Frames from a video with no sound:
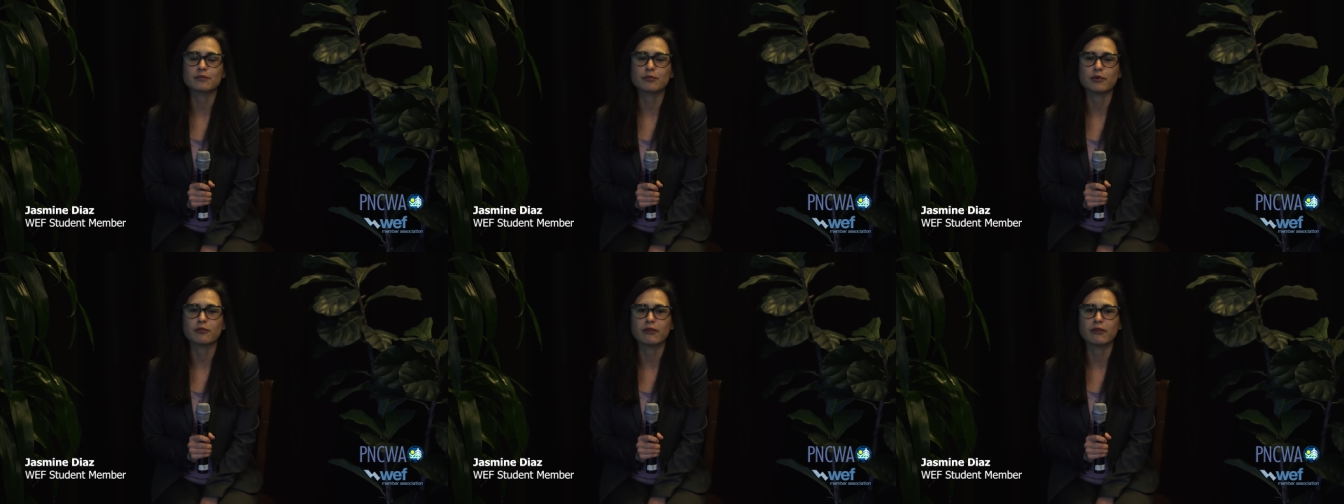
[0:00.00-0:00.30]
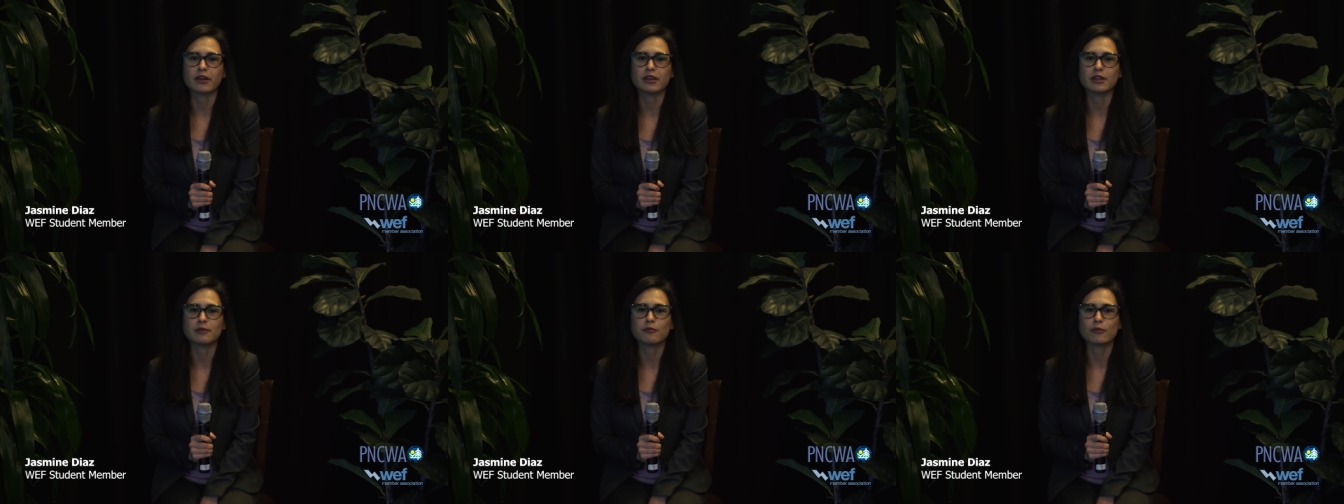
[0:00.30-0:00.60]

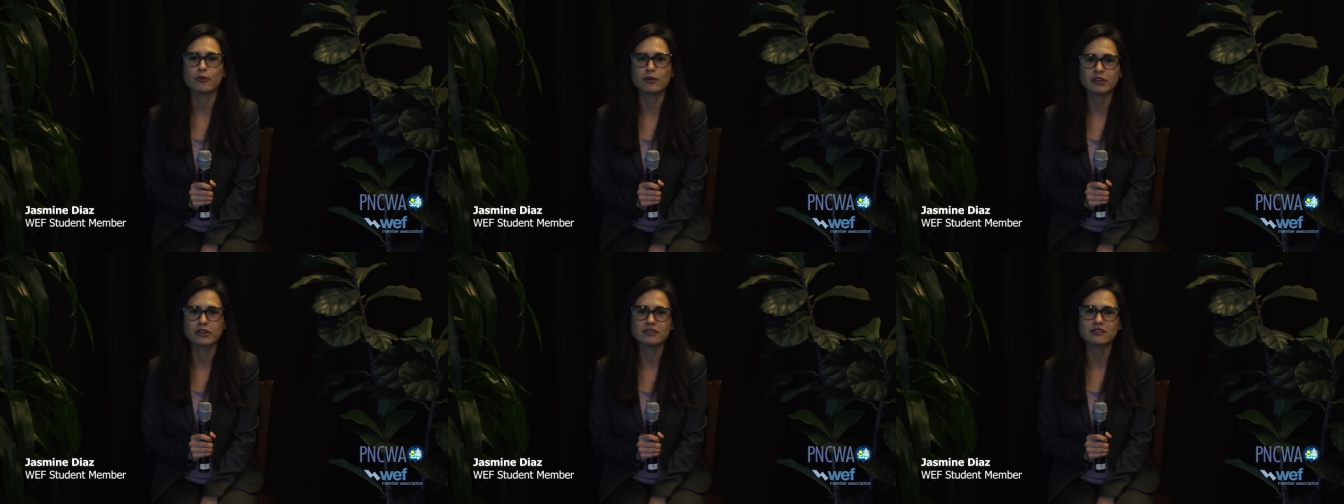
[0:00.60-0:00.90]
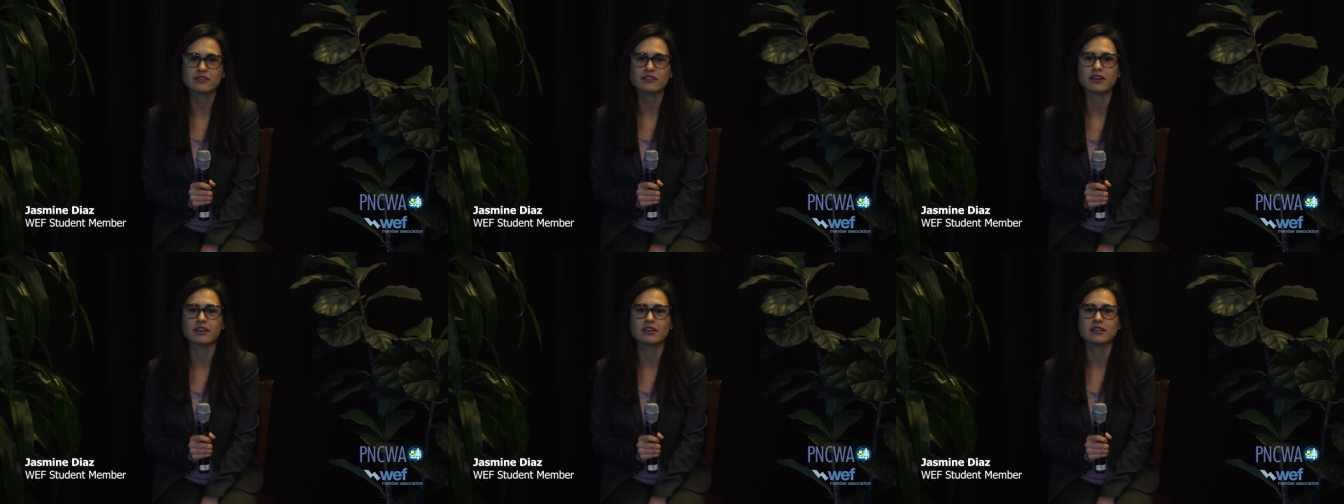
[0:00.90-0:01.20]
providing more
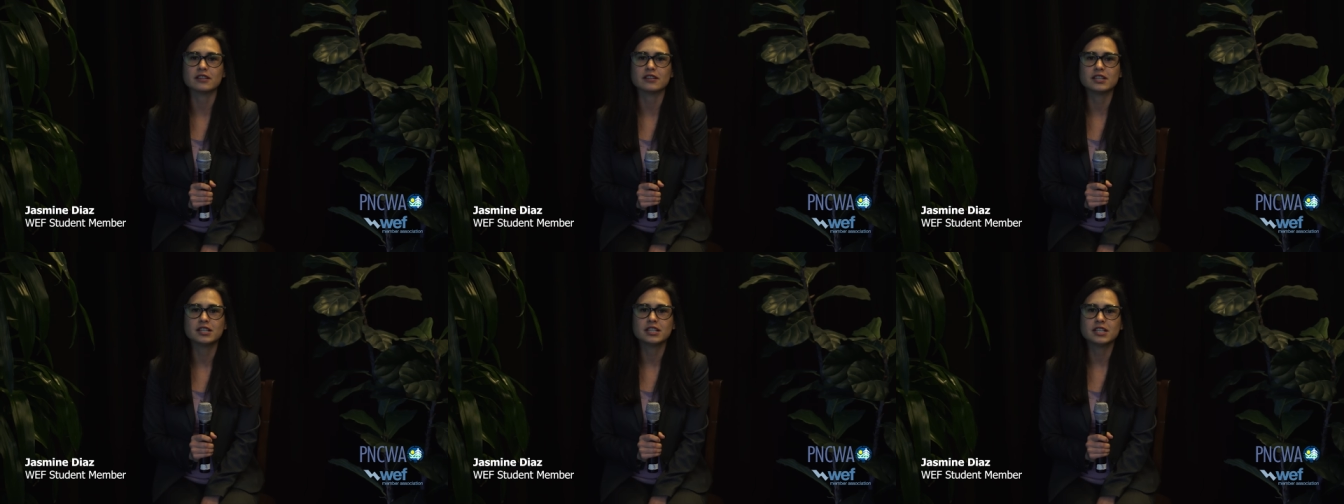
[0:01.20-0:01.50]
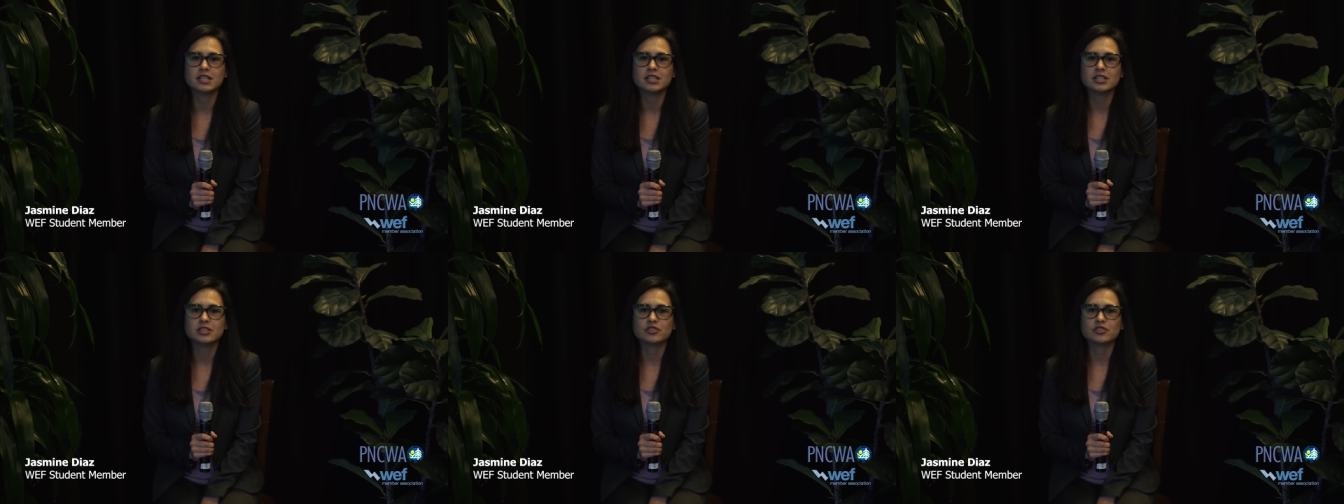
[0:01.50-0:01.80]
insight
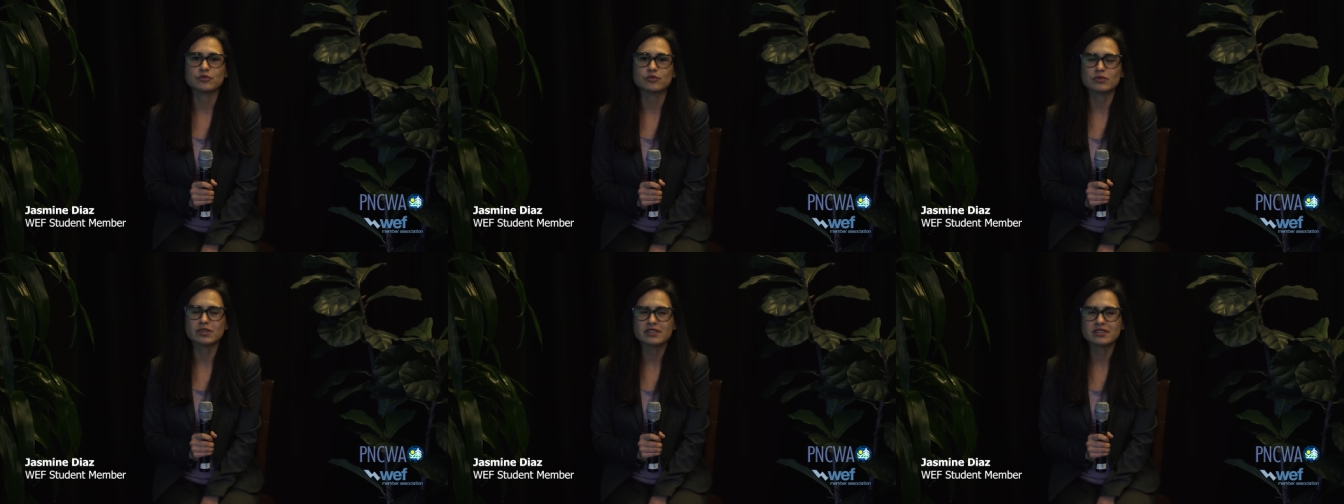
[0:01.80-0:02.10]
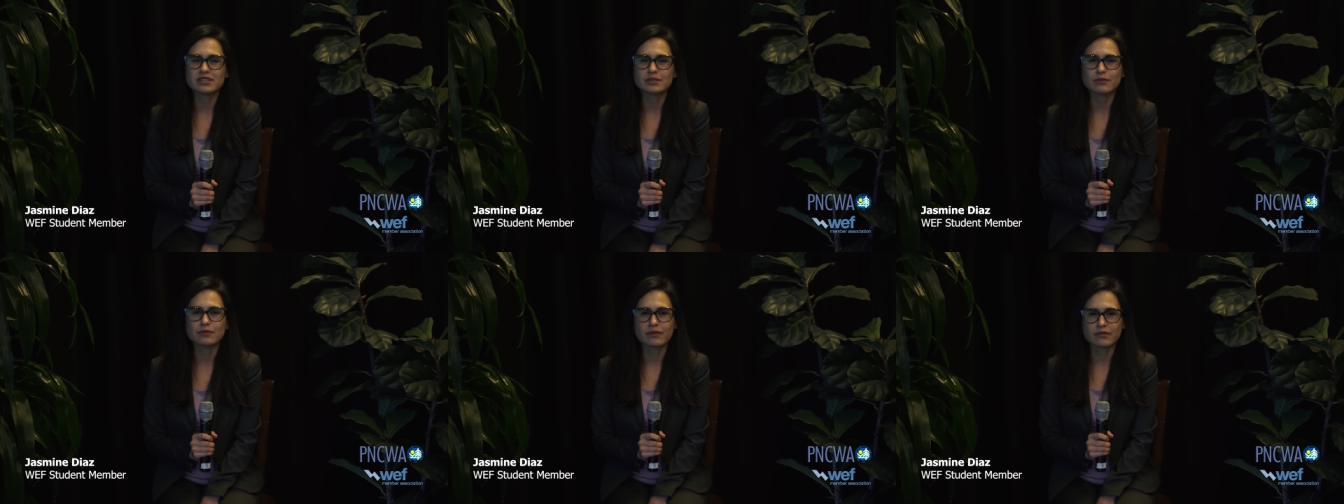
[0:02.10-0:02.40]
to
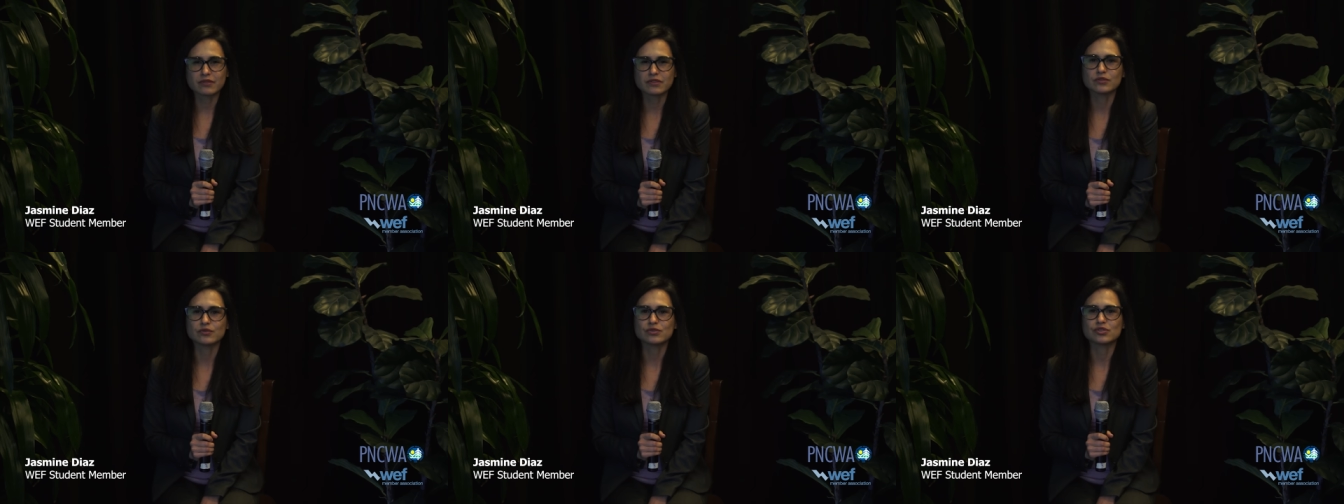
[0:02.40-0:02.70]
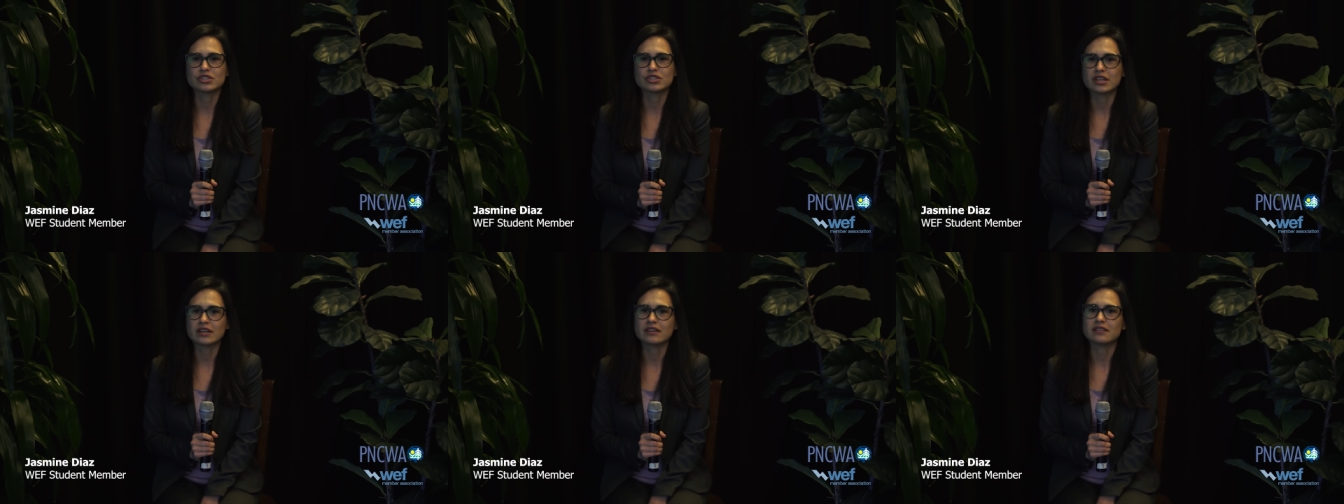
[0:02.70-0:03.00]
really
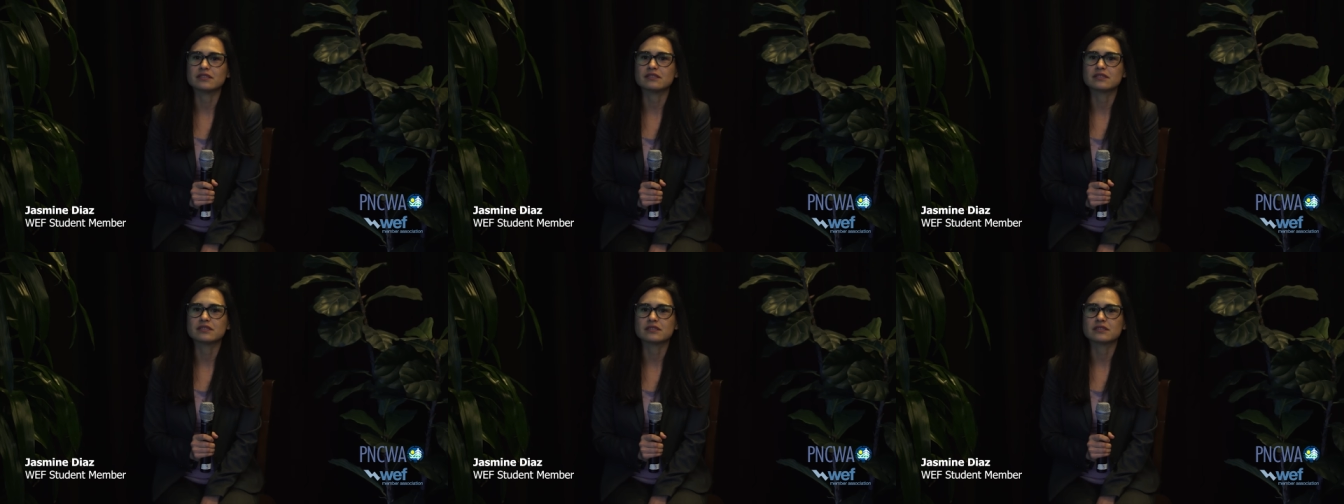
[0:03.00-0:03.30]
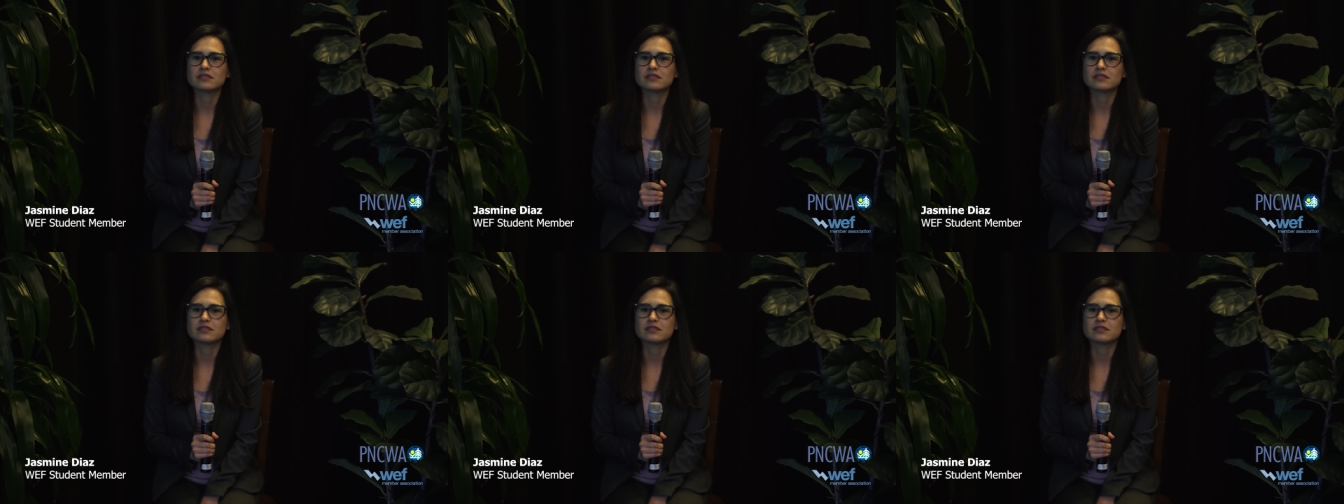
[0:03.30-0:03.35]
revolutionize